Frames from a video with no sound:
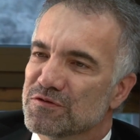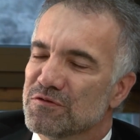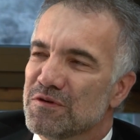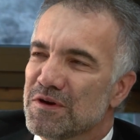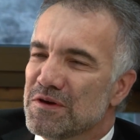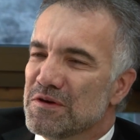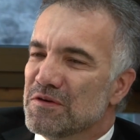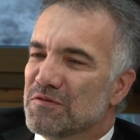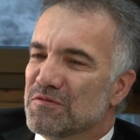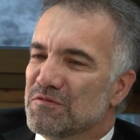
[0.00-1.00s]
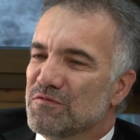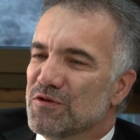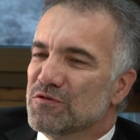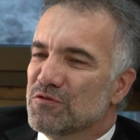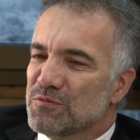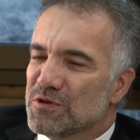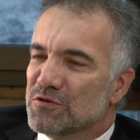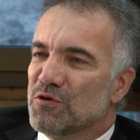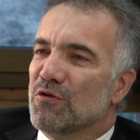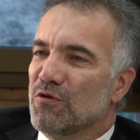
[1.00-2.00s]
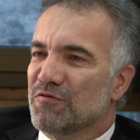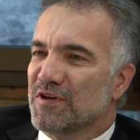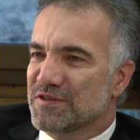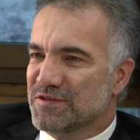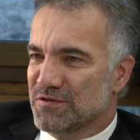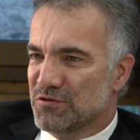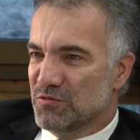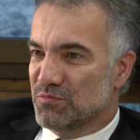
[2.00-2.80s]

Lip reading: So what could be the role of ETSI to